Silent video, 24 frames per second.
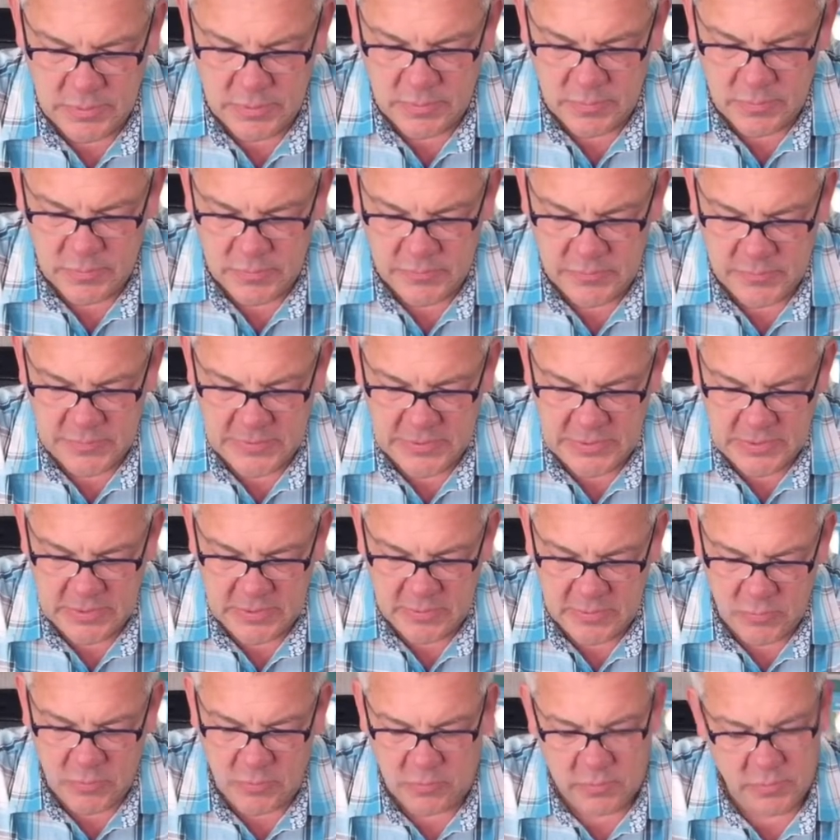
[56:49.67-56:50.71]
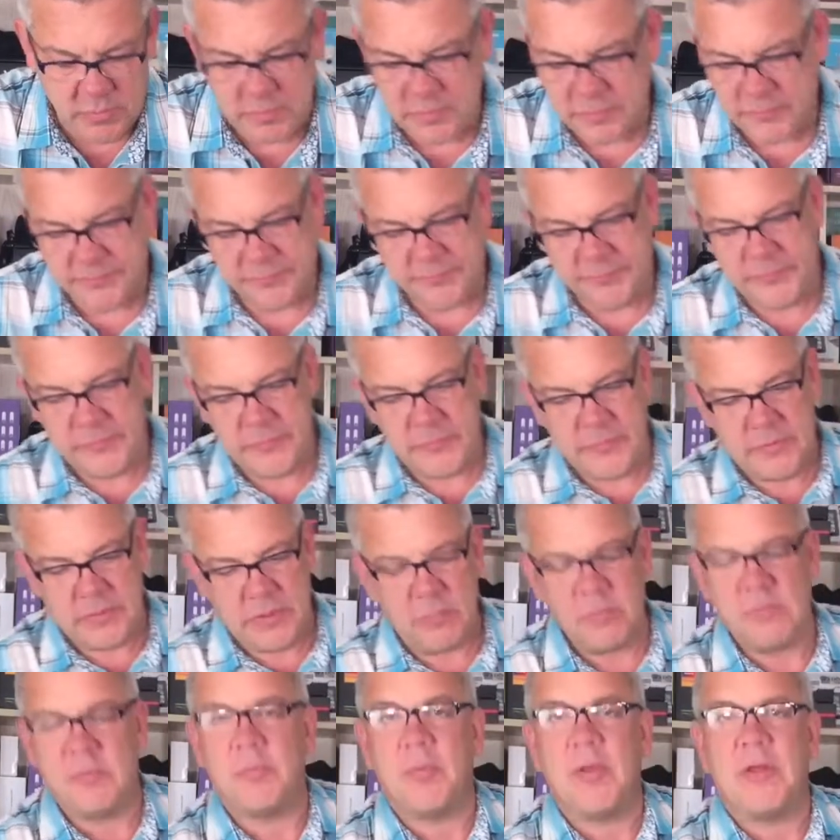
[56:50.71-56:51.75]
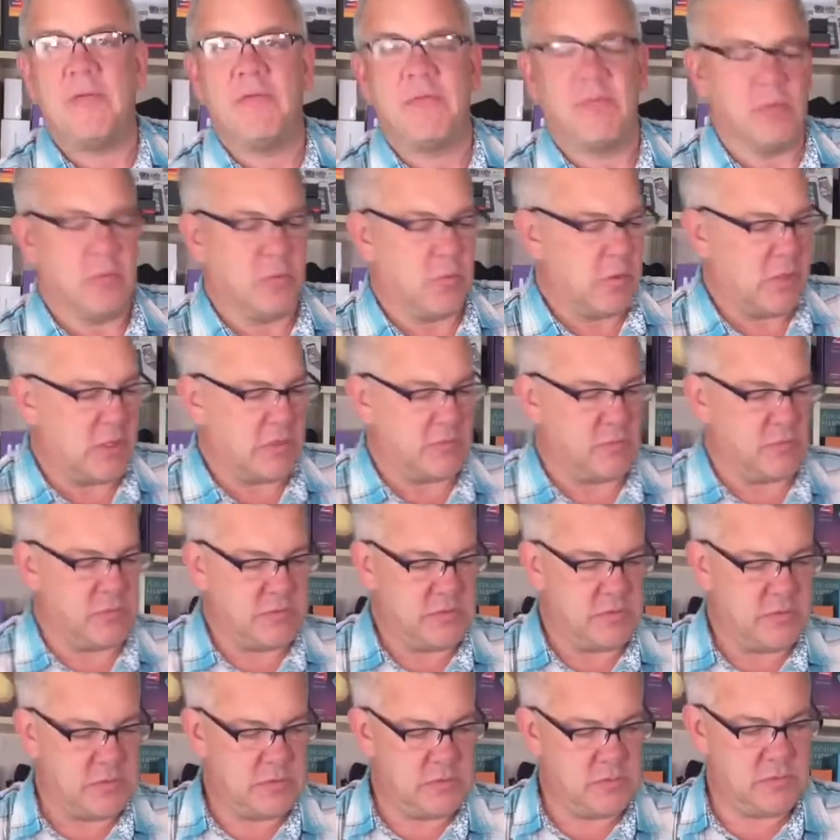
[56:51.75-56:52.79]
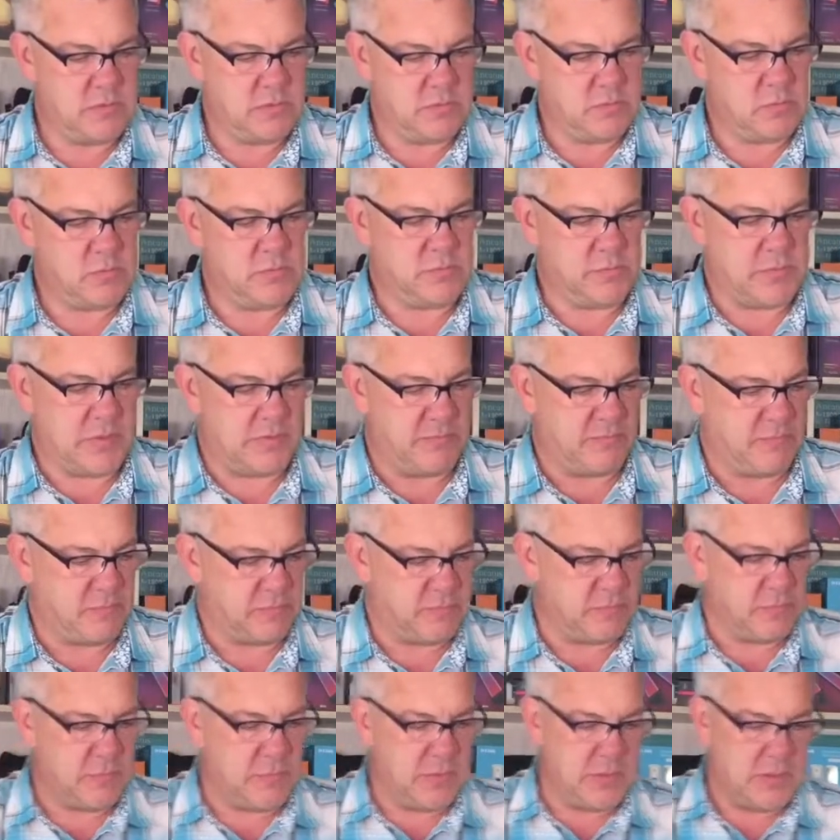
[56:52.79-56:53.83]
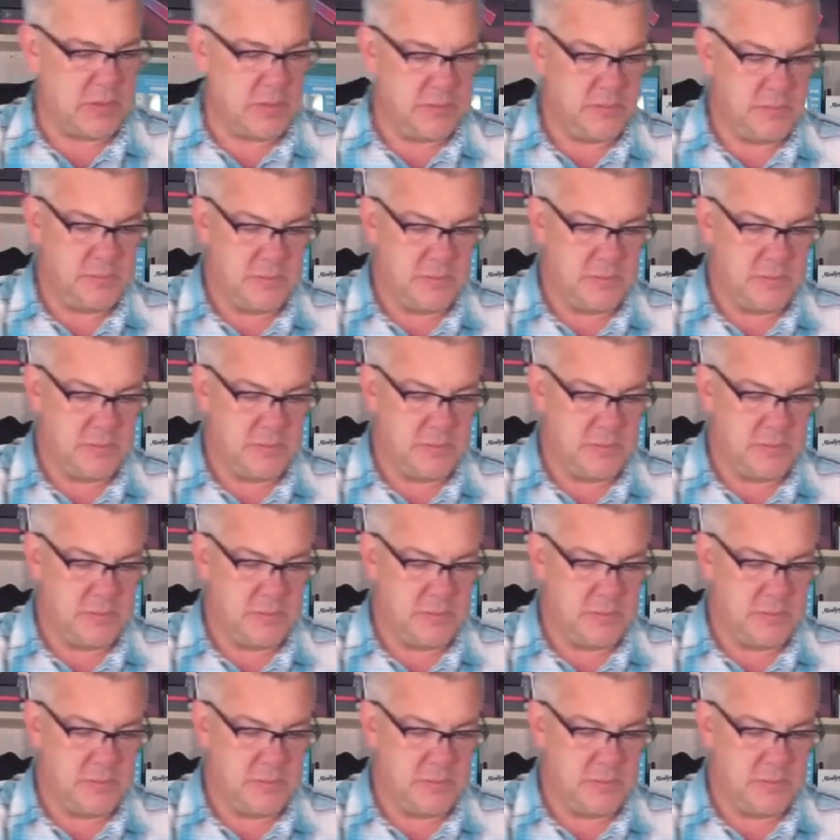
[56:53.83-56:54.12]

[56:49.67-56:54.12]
where's my app? Oh, that was painful to watch, wasn't it? It was painful for me.